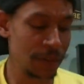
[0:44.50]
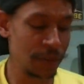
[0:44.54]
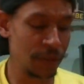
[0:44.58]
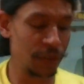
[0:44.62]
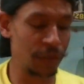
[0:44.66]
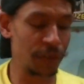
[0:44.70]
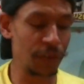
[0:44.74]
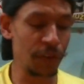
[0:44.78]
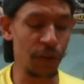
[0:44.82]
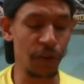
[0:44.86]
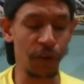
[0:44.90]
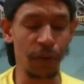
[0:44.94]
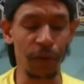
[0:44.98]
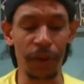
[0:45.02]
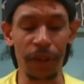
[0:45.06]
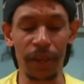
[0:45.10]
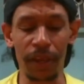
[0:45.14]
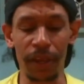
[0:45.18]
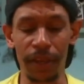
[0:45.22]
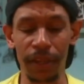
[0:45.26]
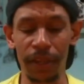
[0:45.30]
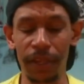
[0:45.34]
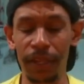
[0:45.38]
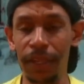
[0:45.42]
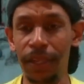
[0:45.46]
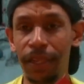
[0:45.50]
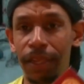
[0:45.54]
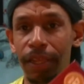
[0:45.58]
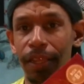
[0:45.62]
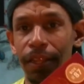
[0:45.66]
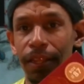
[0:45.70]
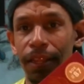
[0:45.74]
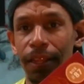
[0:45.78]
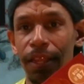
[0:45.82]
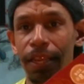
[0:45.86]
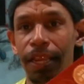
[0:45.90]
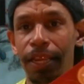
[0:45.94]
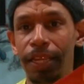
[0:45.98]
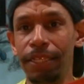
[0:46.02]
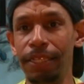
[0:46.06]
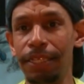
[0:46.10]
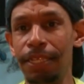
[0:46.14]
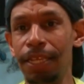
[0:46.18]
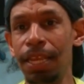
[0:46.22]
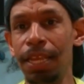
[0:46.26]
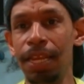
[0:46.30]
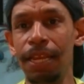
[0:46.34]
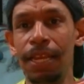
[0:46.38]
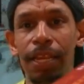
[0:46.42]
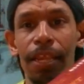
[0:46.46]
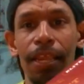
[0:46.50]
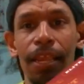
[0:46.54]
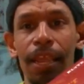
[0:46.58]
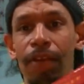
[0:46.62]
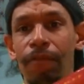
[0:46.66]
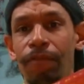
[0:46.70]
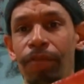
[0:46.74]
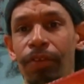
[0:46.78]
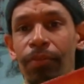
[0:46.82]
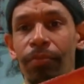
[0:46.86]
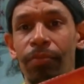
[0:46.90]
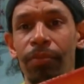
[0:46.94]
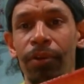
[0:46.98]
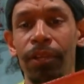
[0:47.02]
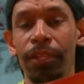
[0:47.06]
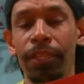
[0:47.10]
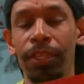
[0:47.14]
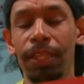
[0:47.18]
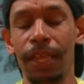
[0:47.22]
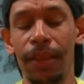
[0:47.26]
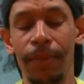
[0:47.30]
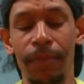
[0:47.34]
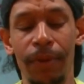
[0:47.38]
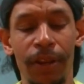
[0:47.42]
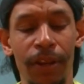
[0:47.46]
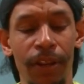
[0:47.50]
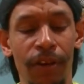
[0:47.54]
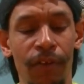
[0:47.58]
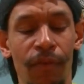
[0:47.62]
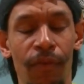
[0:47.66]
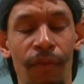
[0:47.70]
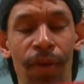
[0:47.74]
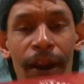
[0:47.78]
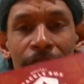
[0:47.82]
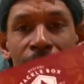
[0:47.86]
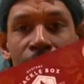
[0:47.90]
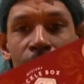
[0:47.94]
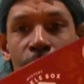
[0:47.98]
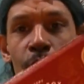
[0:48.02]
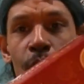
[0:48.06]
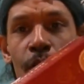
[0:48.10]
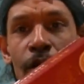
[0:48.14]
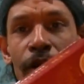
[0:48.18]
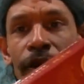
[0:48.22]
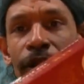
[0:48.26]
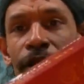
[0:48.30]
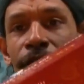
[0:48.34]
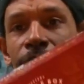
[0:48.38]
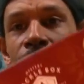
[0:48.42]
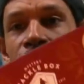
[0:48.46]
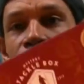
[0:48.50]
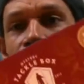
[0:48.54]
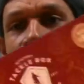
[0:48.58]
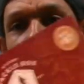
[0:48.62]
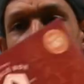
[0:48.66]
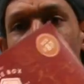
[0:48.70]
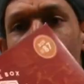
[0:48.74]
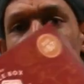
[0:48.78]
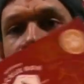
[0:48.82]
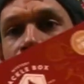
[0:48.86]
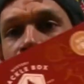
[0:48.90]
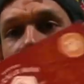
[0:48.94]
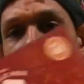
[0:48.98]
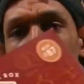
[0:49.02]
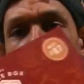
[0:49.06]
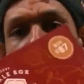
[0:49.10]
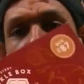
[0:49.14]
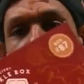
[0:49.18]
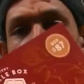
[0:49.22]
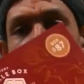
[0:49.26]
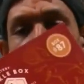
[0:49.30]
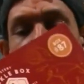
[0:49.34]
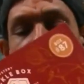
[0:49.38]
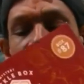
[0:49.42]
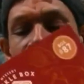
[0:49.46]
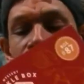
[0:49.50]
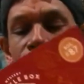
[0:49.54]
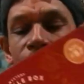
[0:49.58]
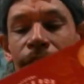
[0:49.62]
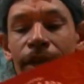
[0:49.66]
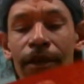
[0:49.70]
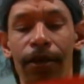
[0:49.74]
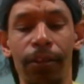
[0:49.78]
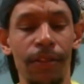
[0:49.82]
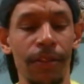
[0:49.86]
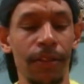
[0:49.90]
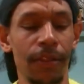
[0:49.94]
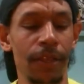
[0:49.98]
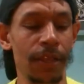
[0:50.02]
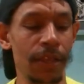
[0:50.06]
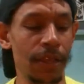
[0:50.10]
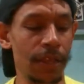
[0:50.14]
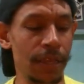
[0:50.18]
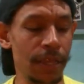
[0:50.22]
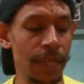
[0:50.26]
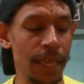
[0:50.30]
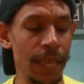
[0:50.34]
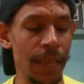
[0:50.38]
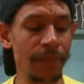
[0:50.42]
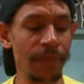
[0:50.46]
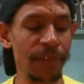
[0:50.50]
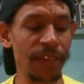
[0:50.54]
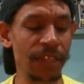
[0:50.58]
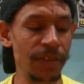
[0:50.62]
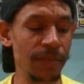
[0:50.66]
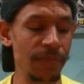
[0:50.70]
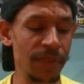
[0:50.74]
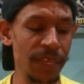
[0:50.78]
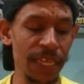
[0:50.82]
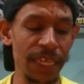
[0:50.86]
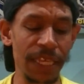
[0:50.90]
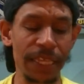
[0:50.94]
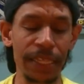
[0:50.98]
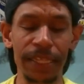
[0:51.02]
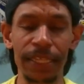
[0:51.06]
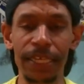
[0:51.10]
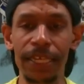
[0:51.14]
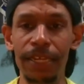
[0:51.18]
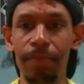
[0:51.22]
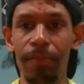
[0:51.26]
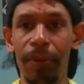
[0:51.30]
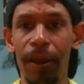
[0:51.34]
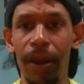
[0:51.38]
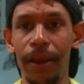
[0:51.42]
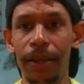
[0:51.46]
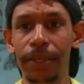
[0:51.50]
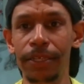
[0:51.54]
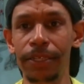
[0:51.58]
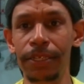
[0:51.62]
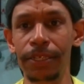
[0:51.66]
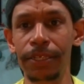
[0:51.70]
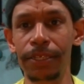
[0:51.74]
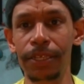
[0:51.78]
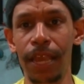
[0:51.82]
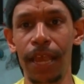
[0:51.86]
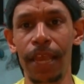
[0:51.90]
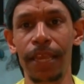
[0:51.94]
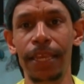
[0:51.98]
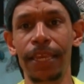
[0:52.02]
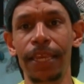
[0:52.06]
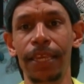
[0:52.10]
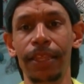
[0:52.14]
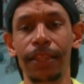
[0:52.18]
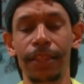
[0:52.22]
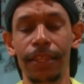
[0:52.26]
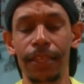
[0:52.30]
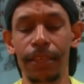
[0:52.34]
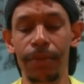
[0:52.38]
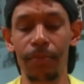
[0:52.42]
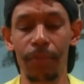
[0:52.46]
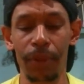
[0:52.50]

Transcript: So, like I said, every month I'm going to grab one of these retail MTB Elite boxes. I get the